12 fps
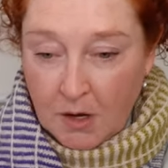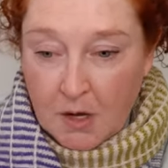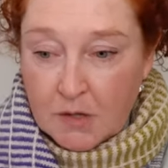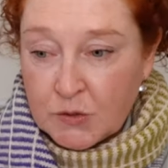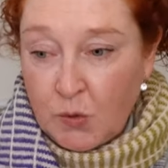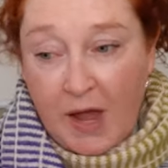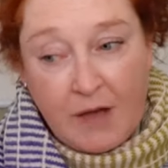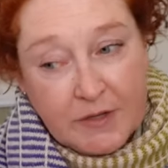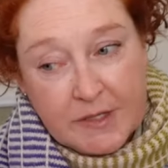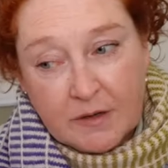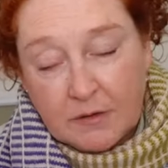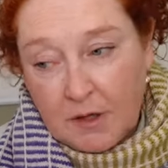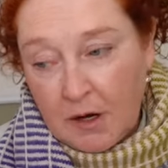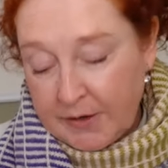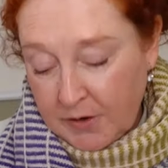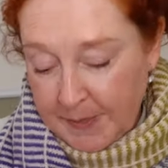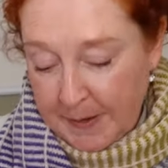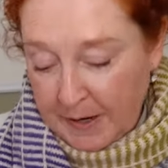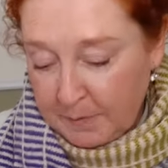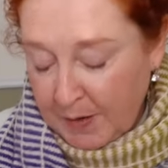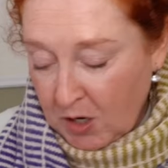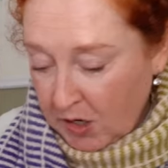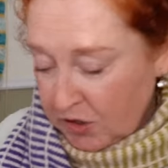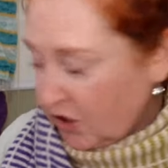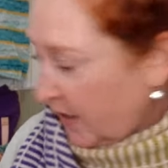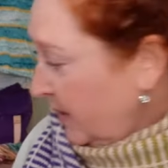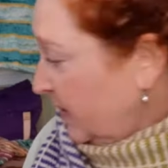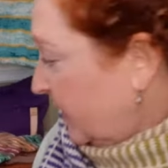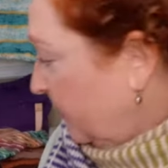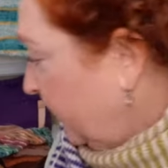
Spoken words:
So I haven't done a lot on that project,